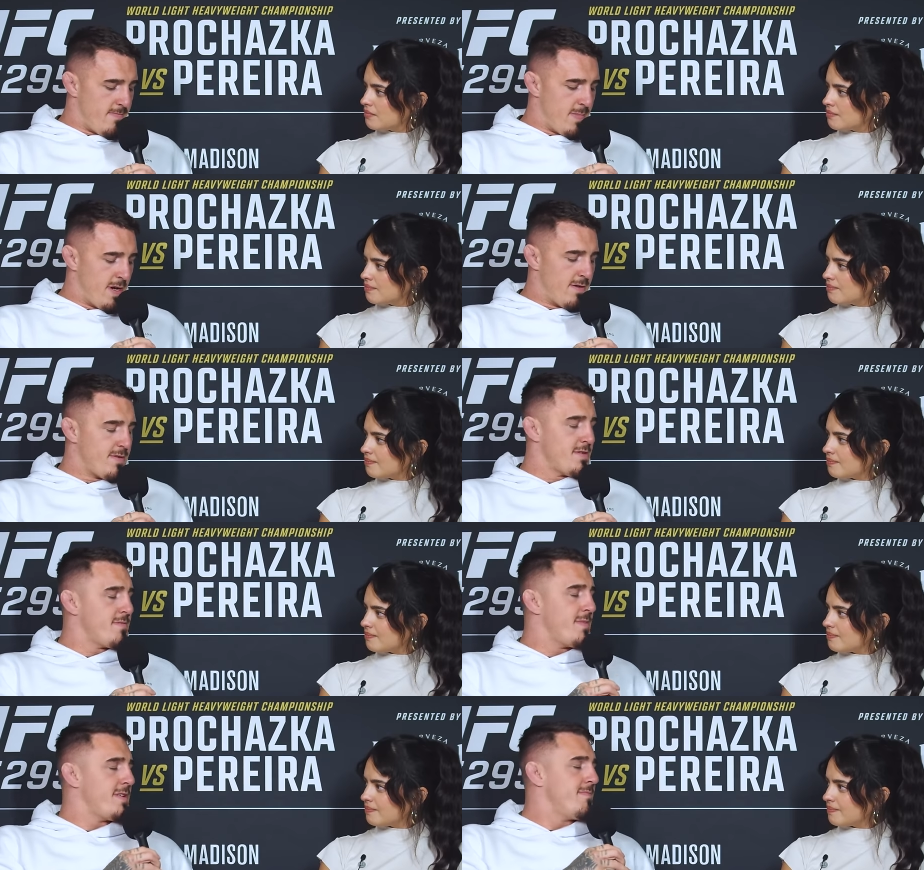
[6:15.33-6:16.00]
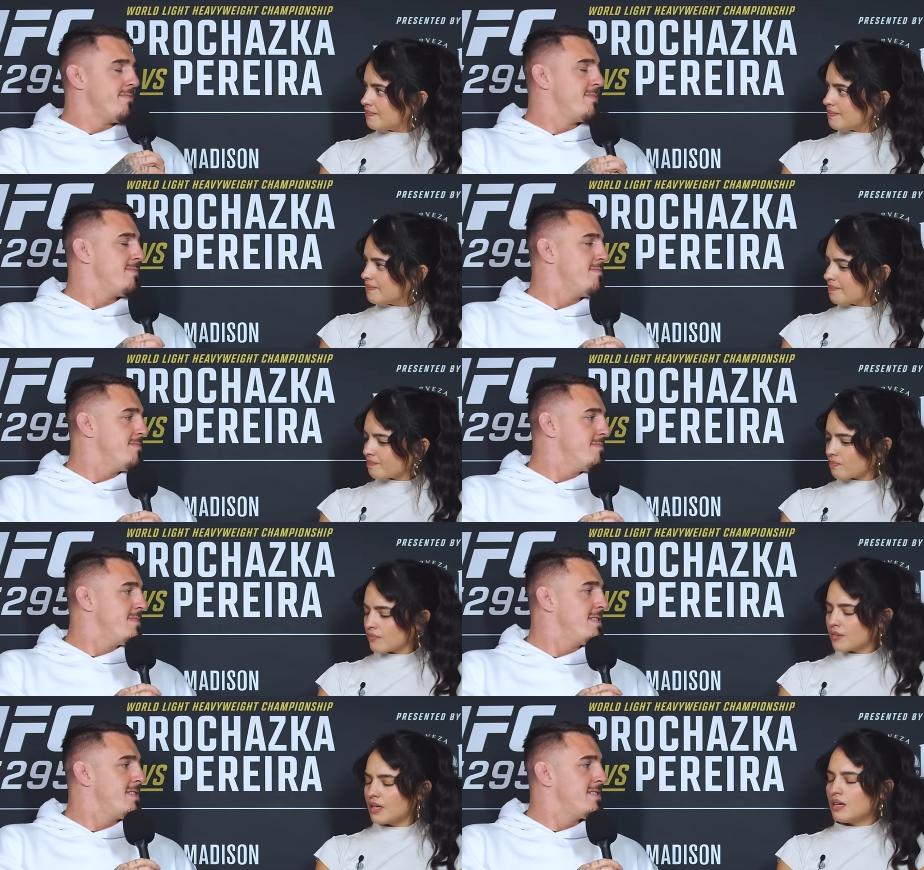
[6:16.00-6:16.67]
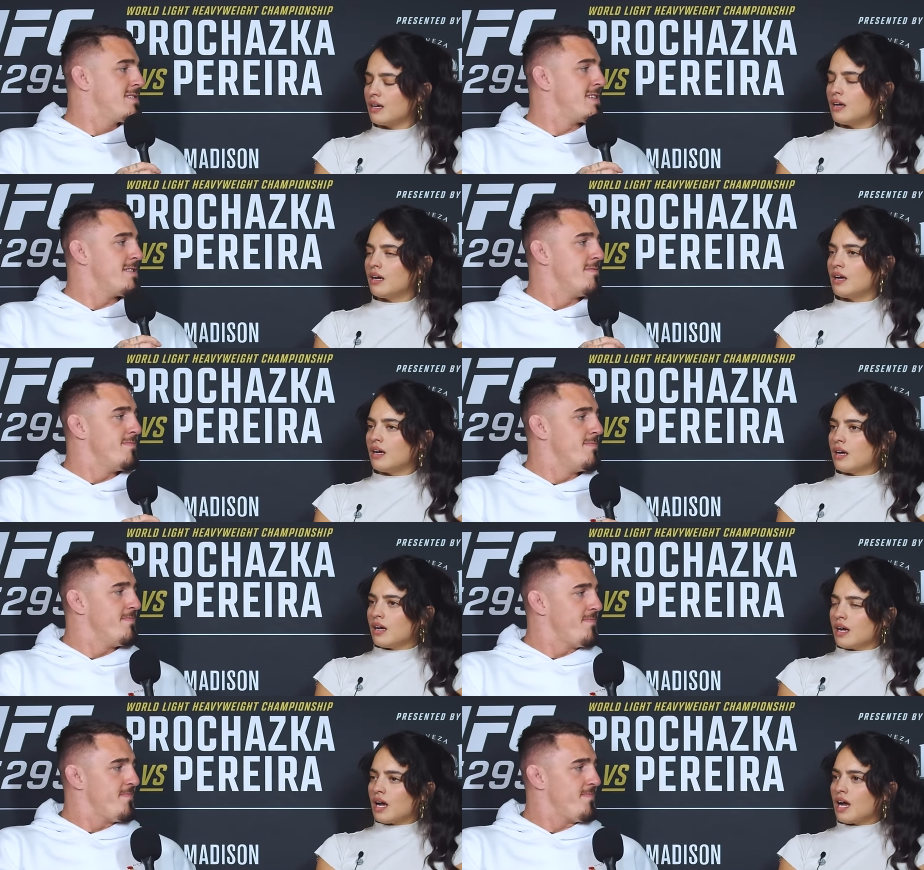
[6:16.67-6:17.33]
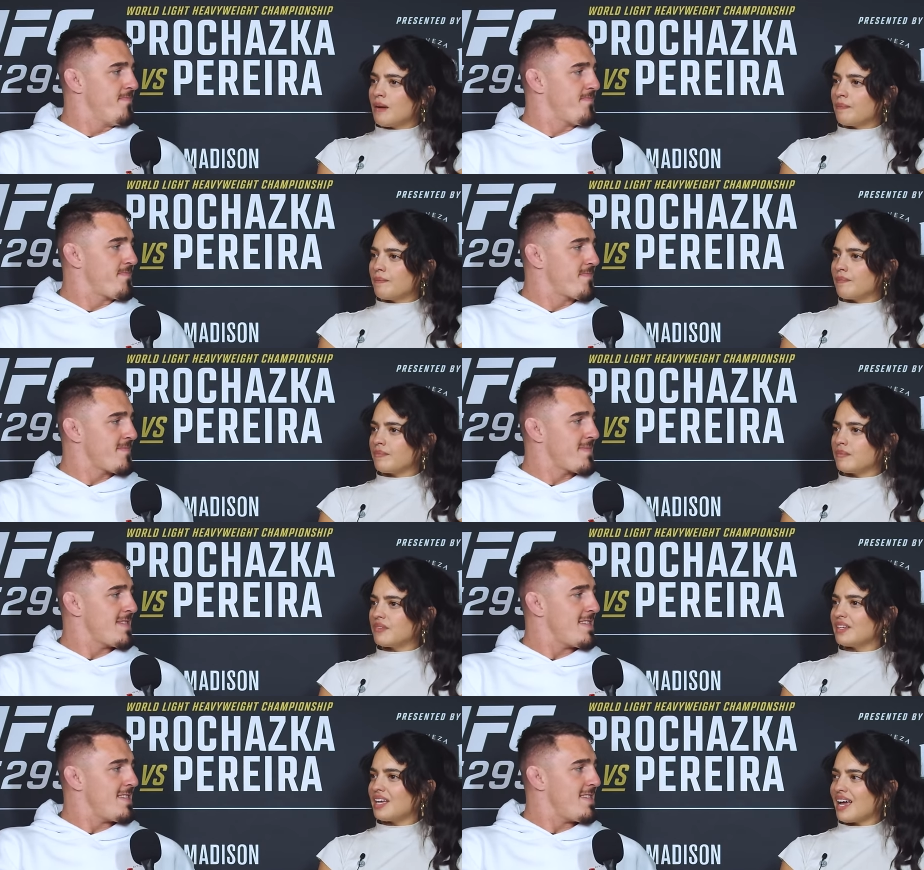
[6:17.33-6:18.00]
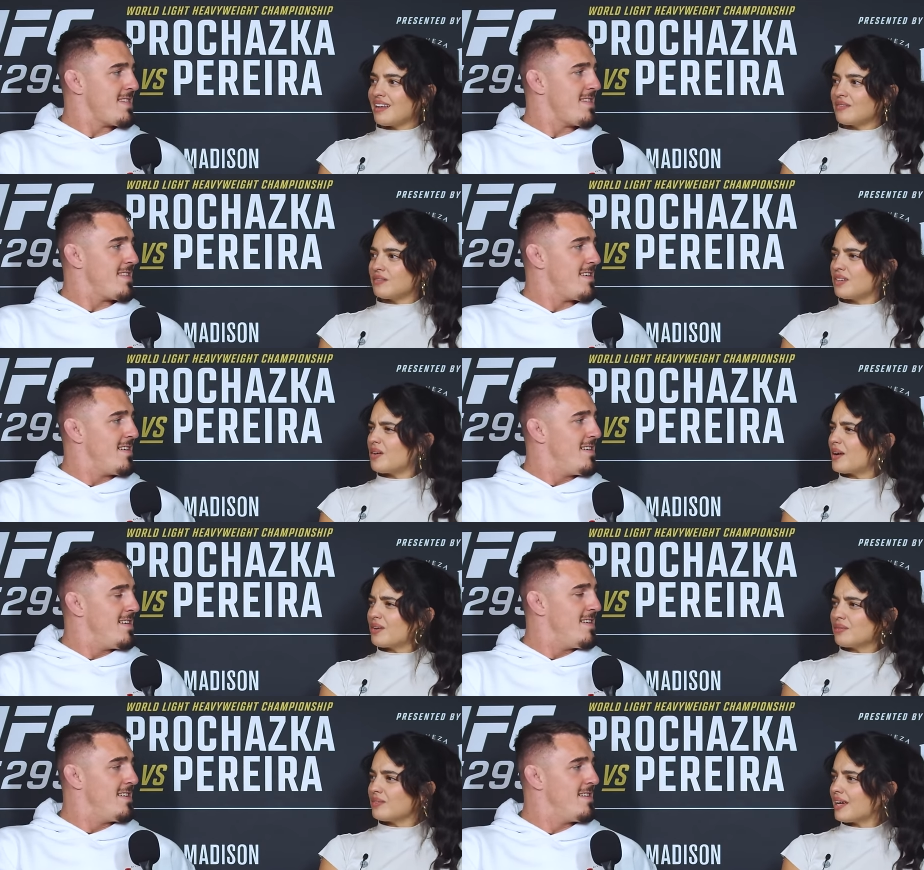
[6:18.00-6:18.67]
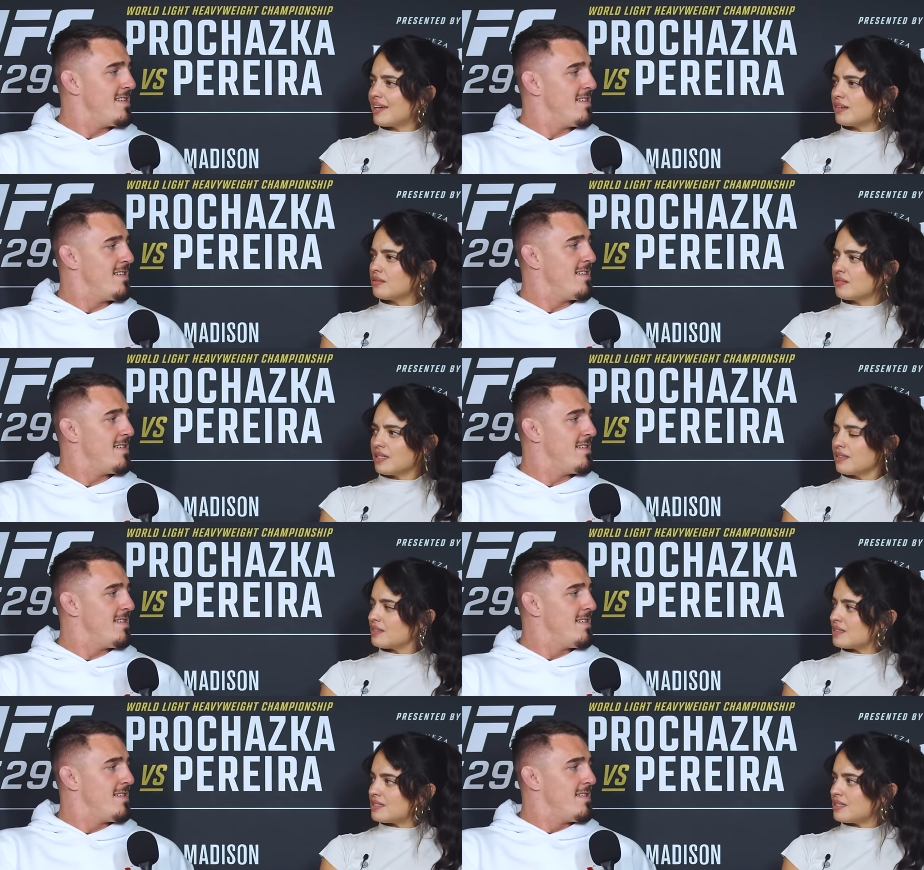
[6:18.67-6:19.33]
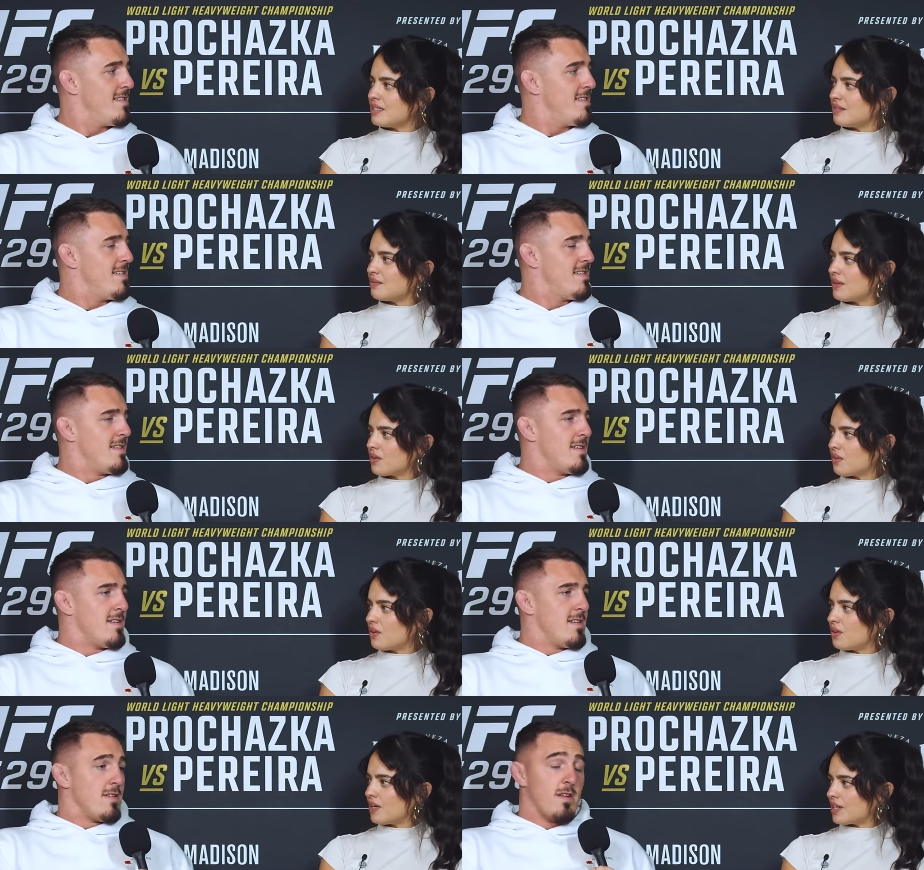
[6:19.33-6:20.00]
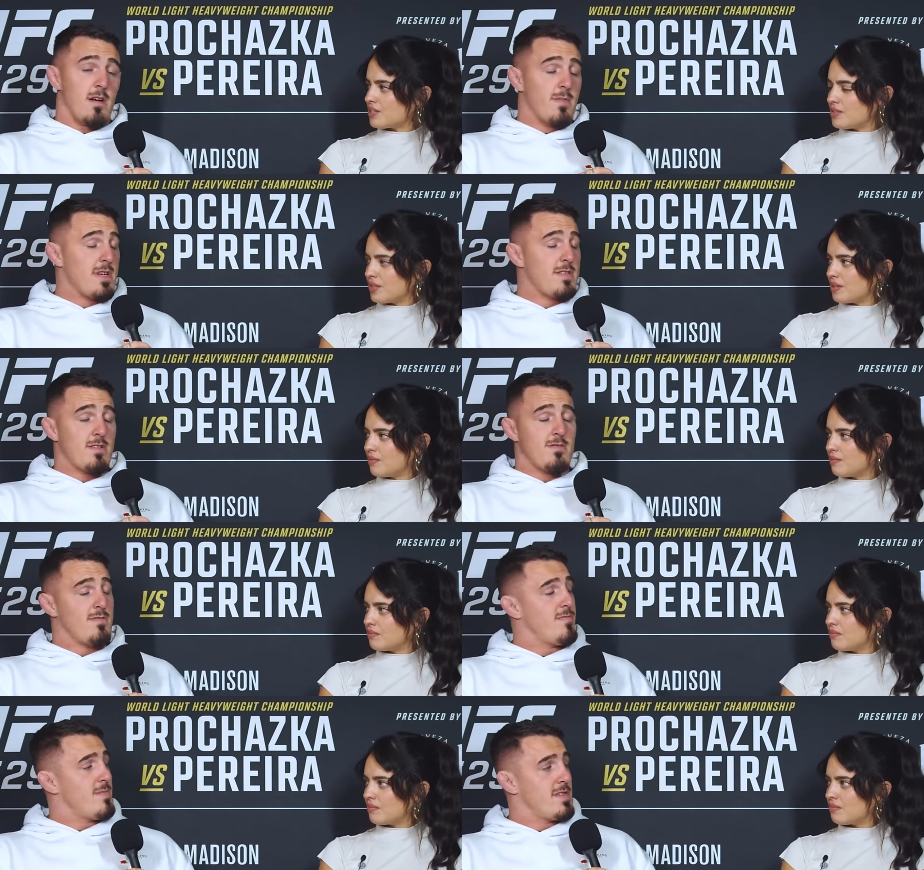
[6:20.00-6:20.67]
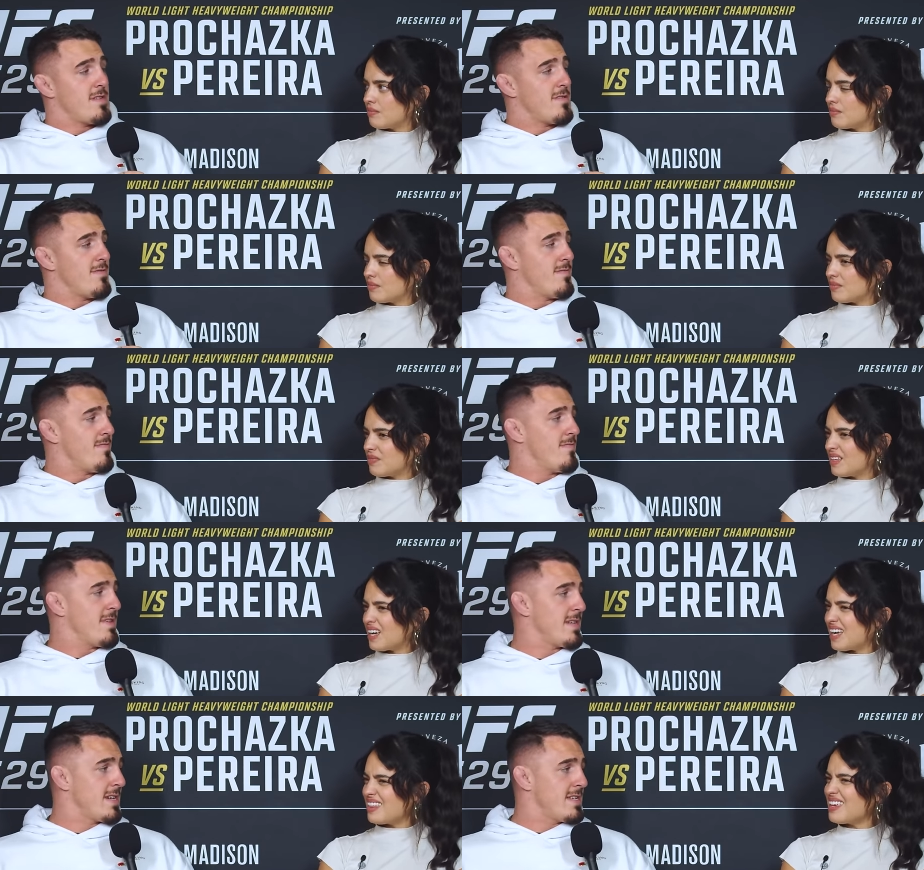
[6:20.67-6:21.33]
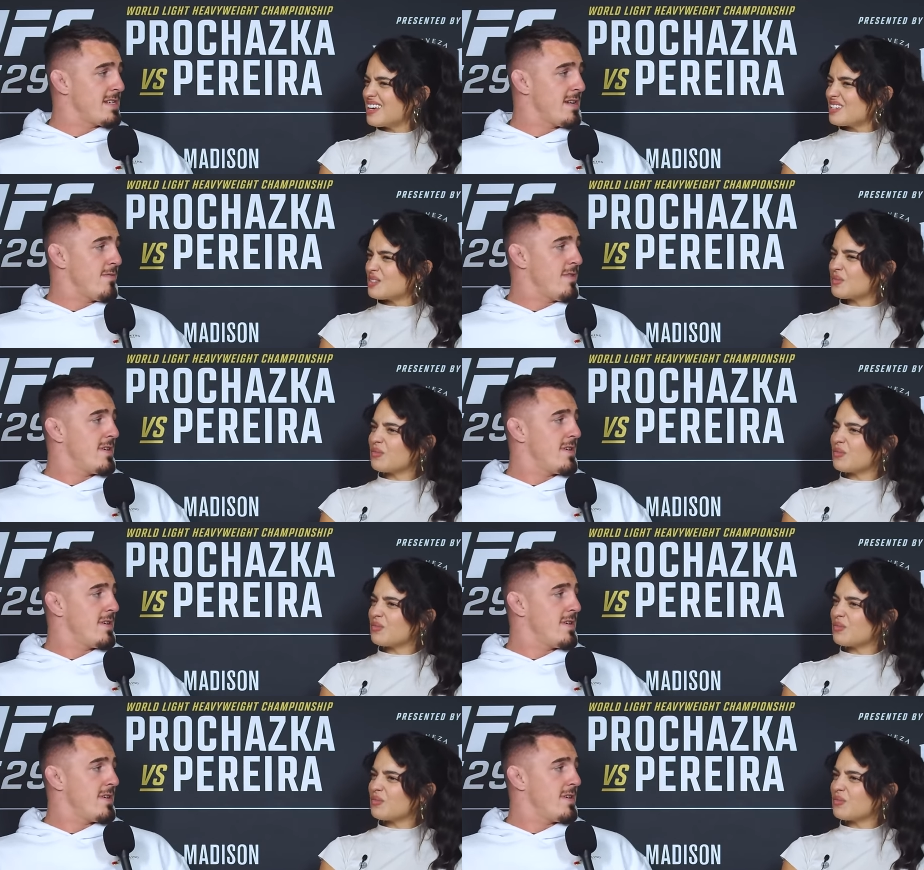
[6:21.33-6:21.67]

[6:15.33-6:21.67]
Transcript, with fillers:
Speaker 1: No, it doesn't matter. Continue.
Speaker 2: Yeah. No, I don't like Disney at all,
Speaker 1: actually. No, me too. Me too.
Speaker 2: I think